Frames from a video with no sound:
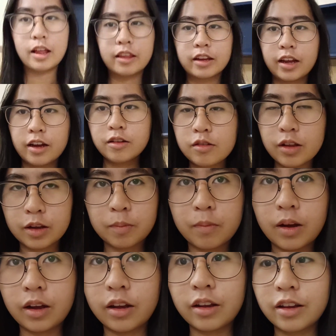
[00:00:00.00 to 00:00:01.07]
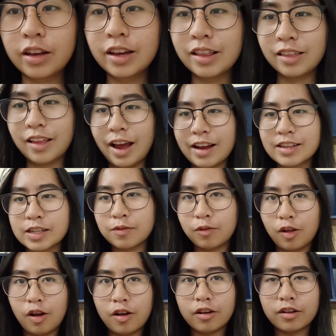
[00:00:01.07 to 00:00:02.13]
I am not my last
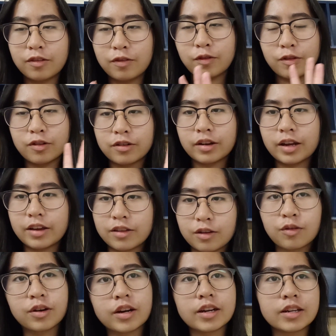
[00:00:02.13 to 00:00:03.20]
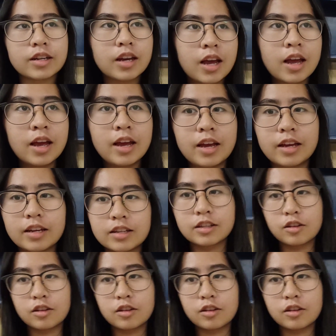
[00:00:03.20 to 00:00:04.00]
vlog for 8th grade is